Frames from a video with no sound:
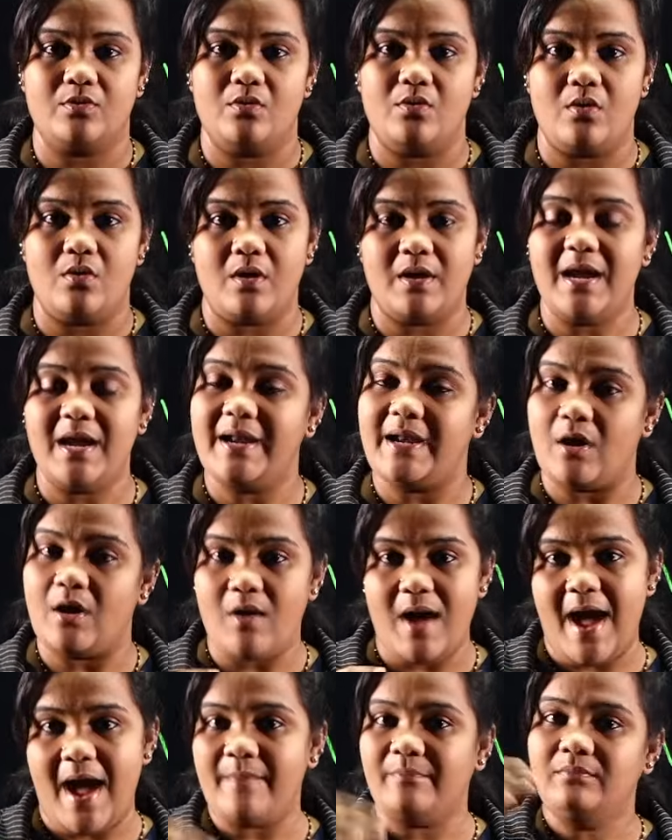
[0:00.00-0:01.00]
Okay, now
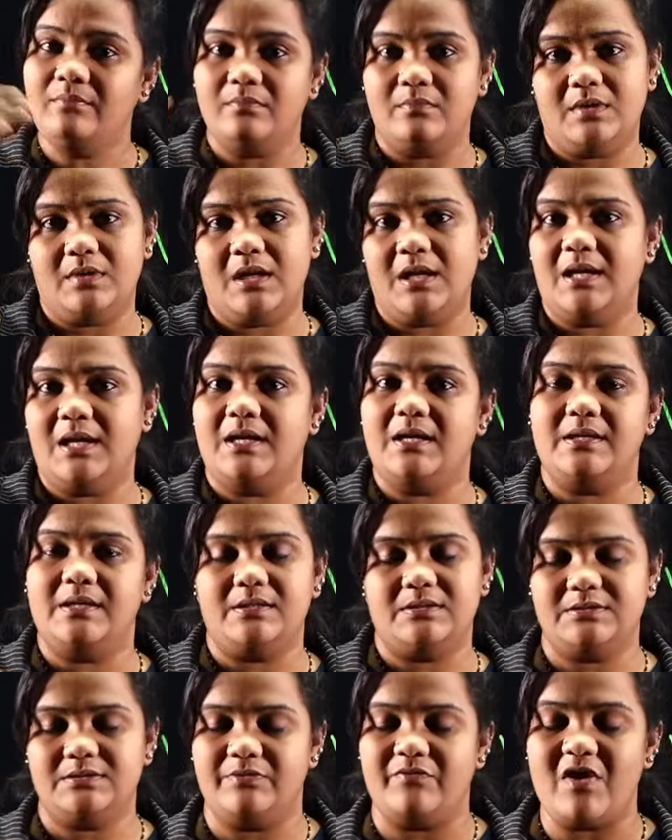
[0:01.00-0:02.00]
I
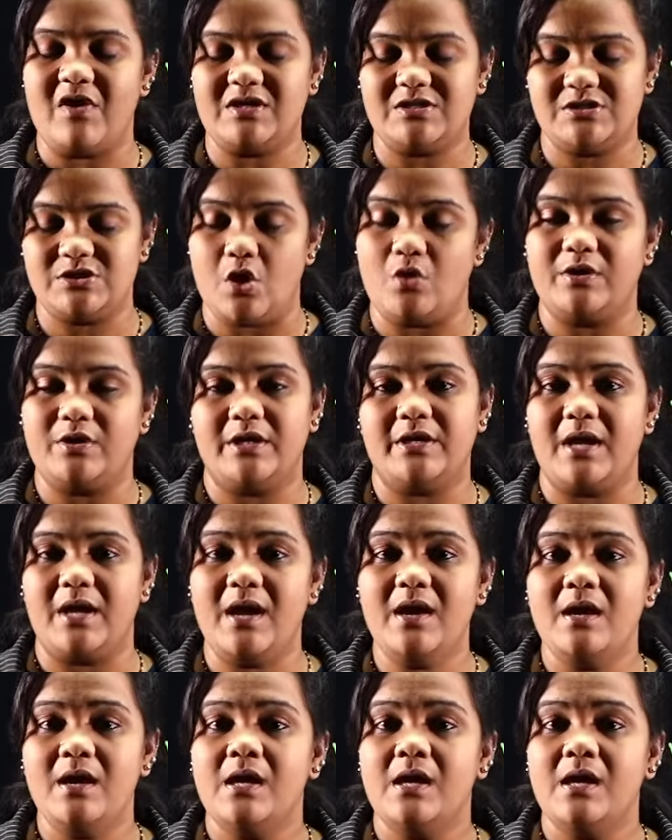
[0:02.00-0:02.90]
am shouting now.